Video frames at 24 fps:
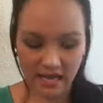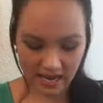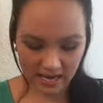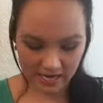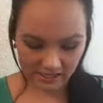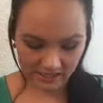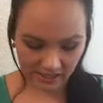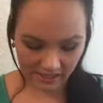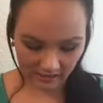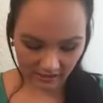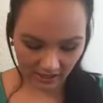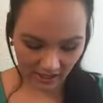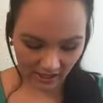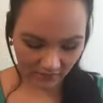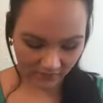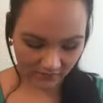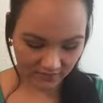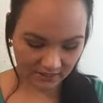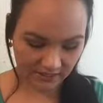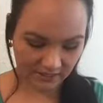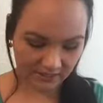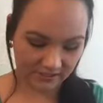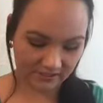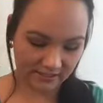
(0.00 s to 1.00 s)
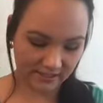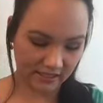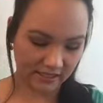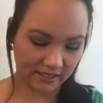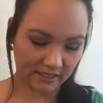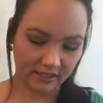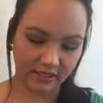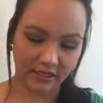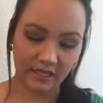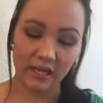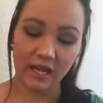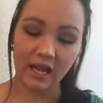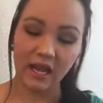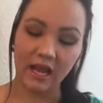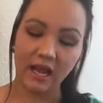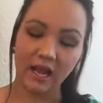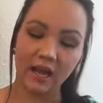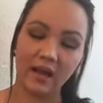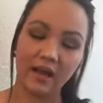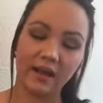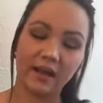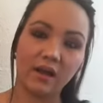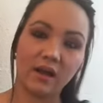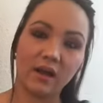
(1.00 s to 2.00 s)
And I love these. And
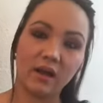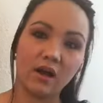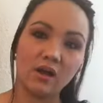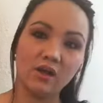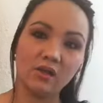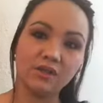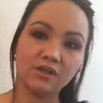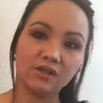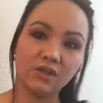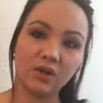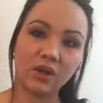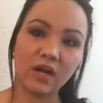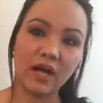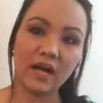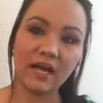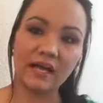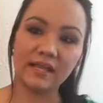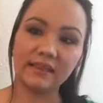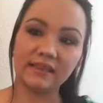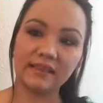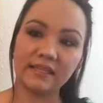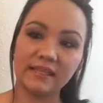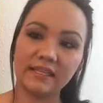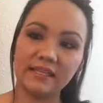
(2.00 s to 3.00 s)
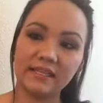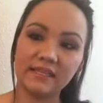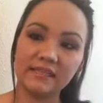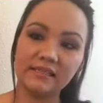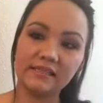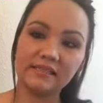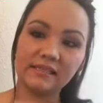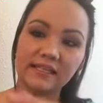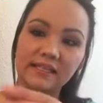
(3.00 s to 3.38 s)
I also got these,